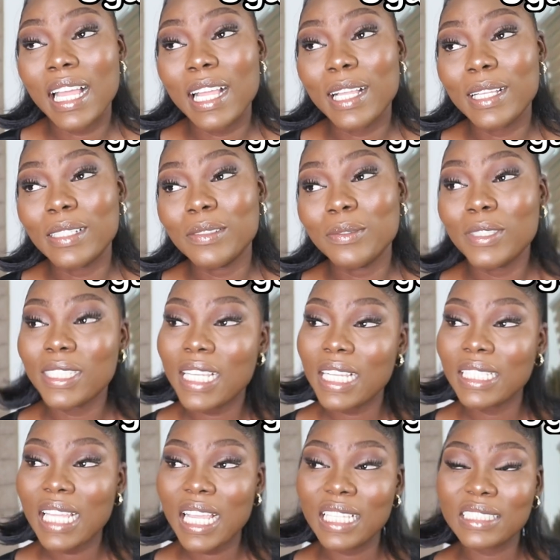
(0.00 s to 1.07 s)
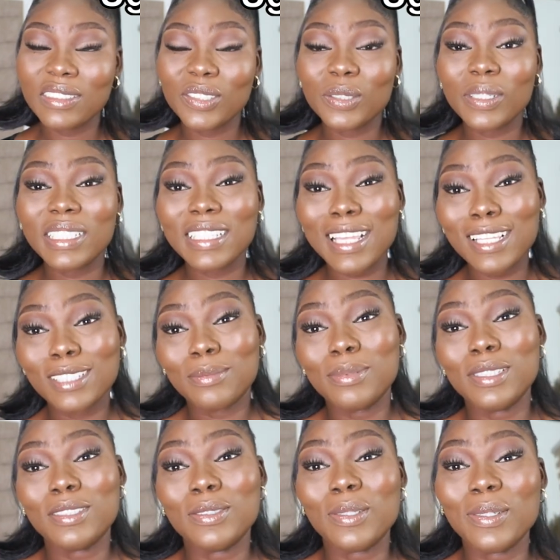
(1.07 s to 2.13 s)
Um, Uganda is also a nice
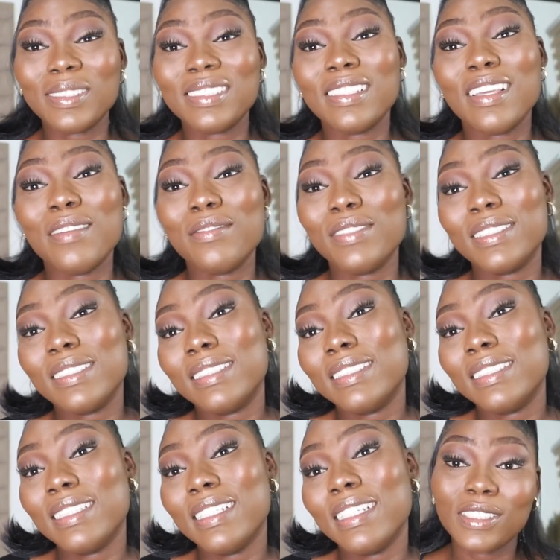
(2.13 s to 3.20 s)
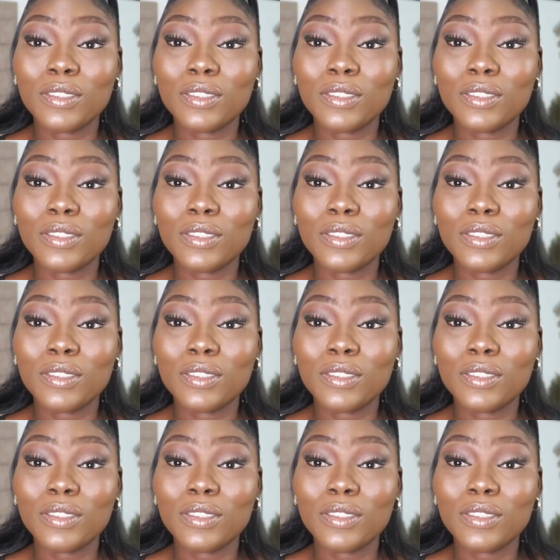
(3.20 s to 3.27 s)
place to consider visiting.